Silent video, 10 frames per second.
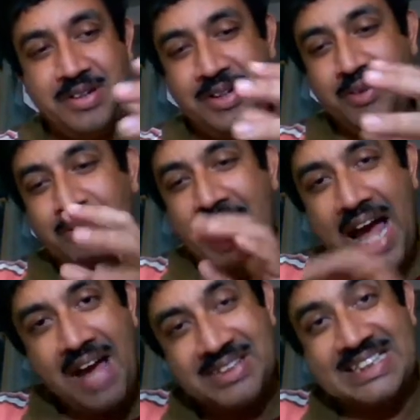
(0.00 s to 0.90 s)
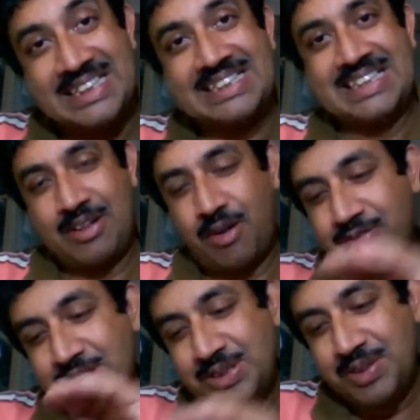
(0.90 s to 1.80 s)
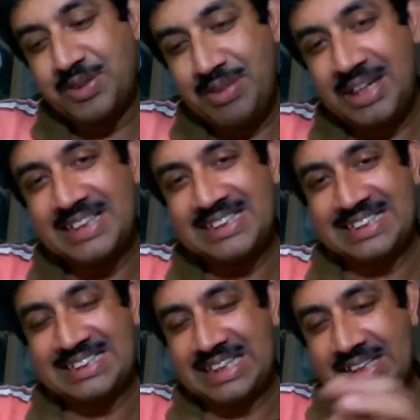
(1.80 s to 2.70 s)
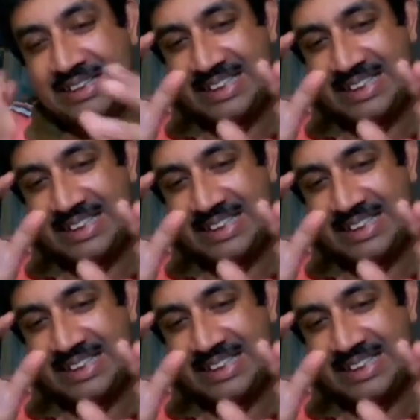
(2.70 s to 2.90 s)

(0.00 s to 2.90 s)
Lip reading: you have a sensor, of course you want to build a sensor.